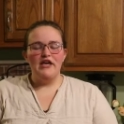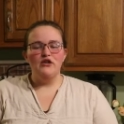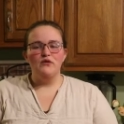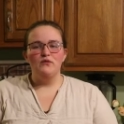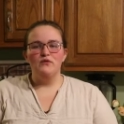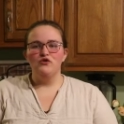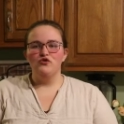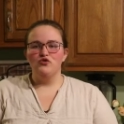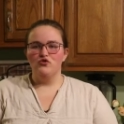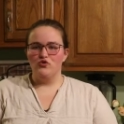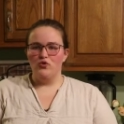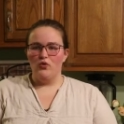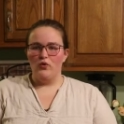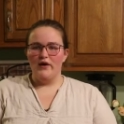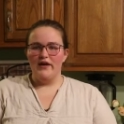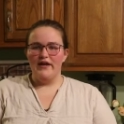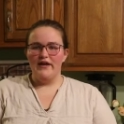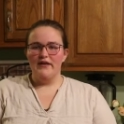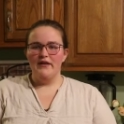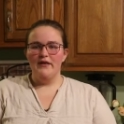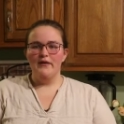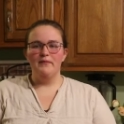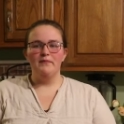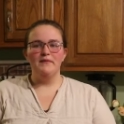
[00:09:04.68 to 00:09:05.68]
you
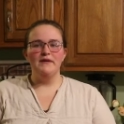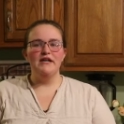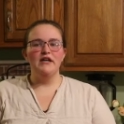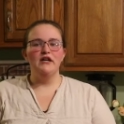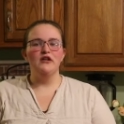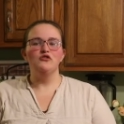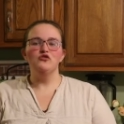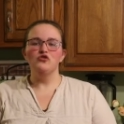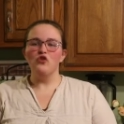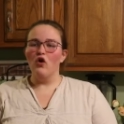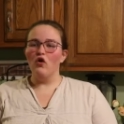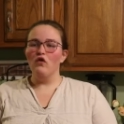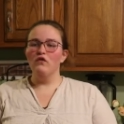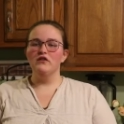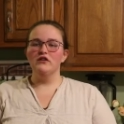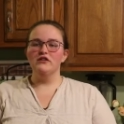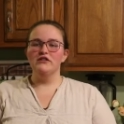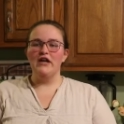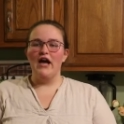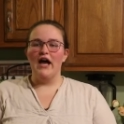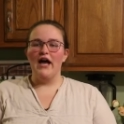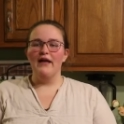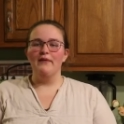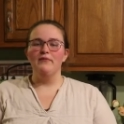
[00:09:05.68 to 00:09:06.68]
enjoy, because over
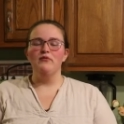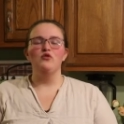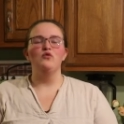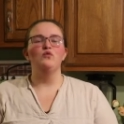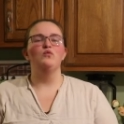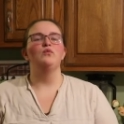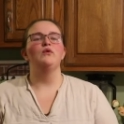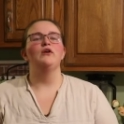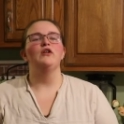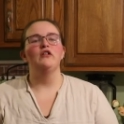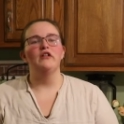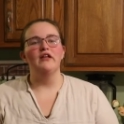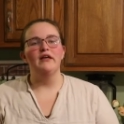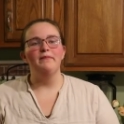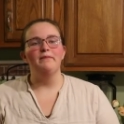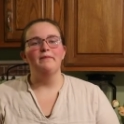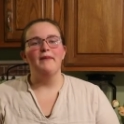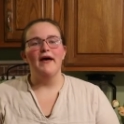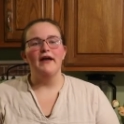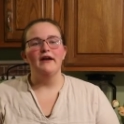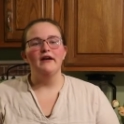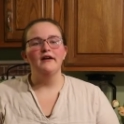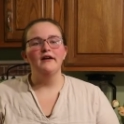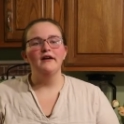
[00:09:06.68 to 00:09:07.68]
time you will get
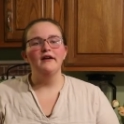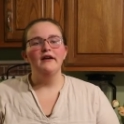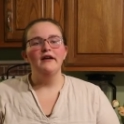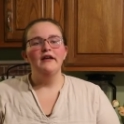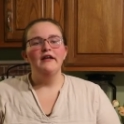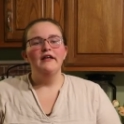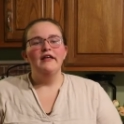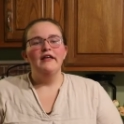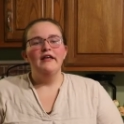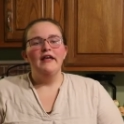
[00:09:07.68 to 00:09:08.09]
better,